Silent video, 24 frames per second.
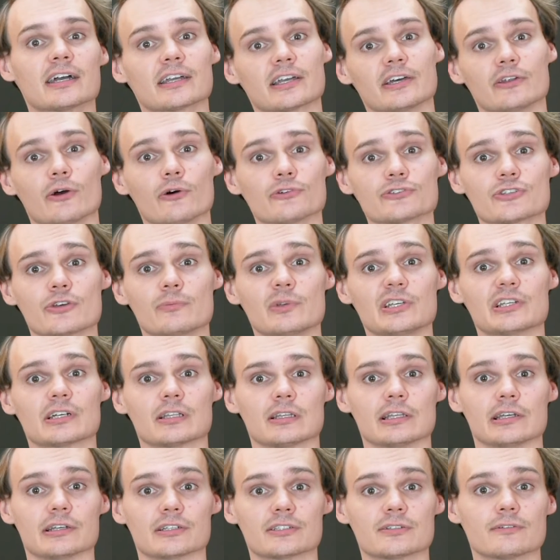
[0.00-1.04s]
can also be
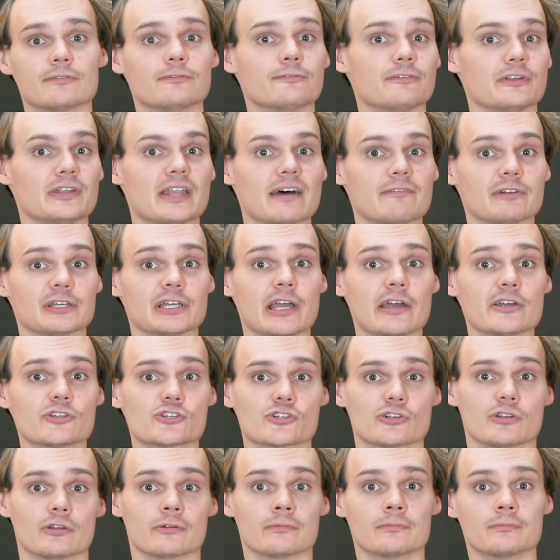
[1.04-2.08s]
clicked for
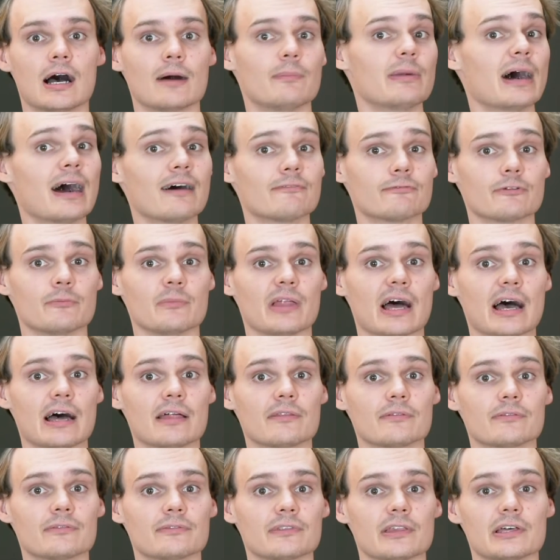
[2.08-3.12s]
navigation. Apart from
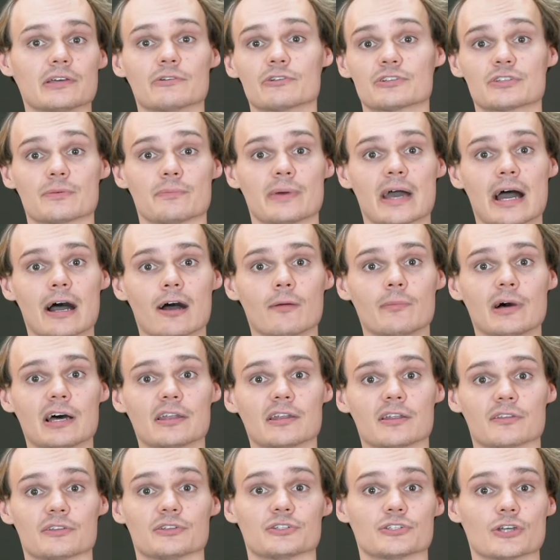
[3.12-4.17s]
that, there is a power button
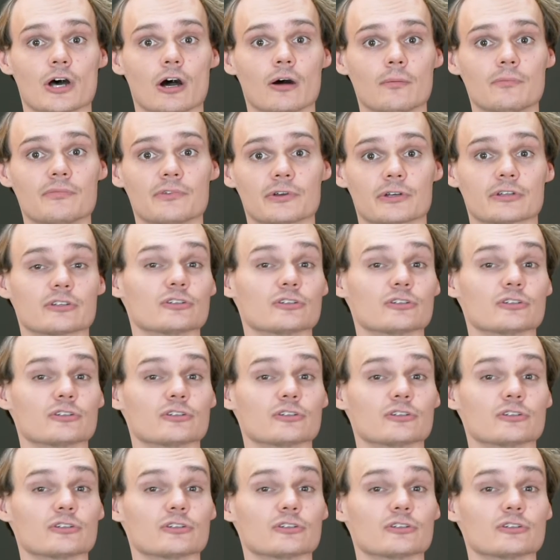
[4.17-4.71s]
at the top that